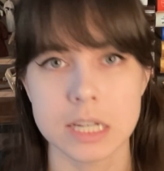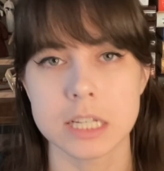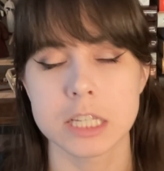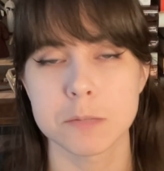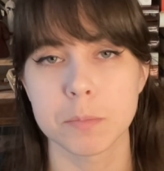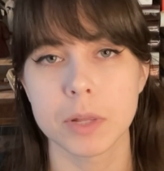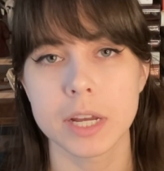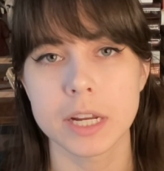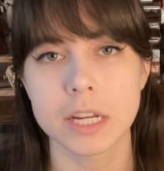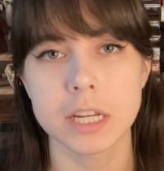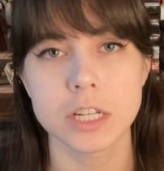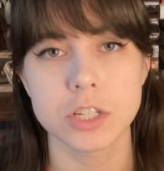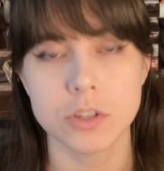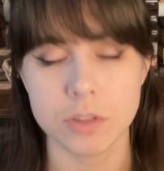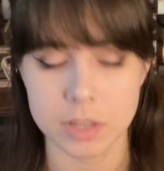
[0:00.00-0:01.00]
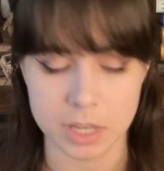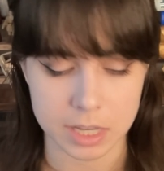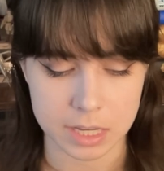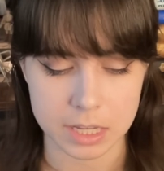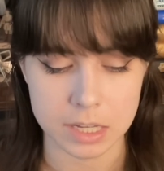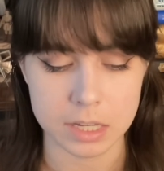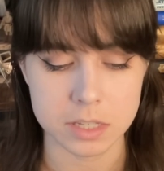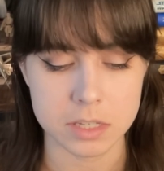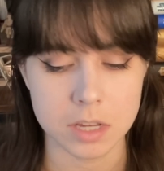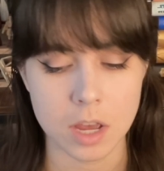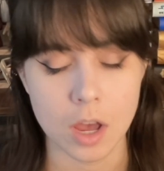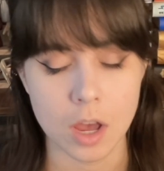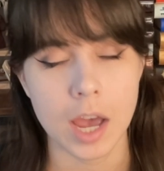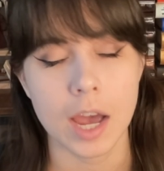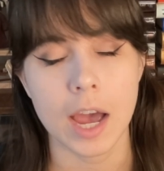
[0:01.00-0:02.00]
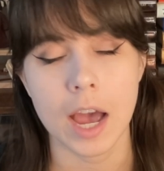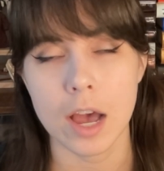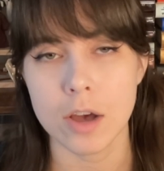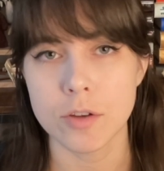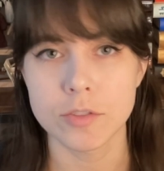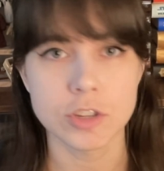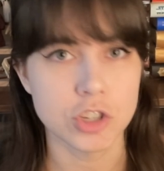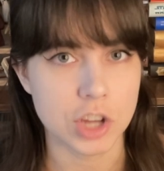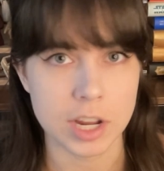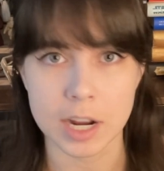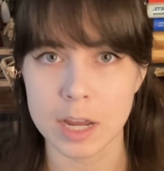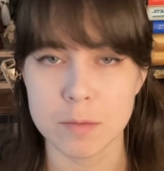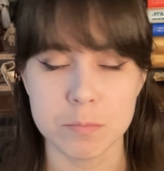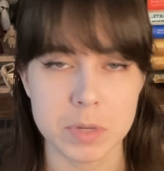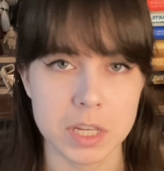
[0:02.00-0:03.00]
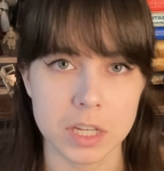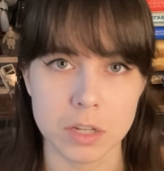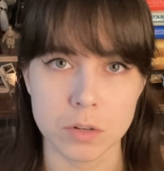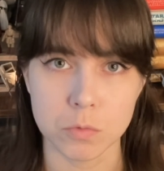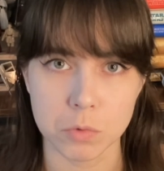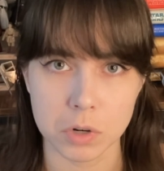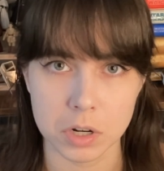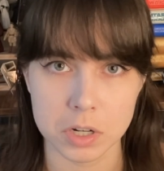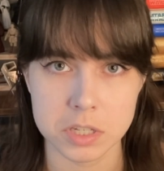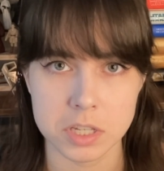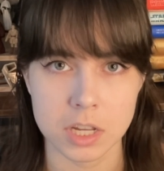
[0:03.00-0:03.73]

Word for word: explaining to the kids how the Jedi beacon works.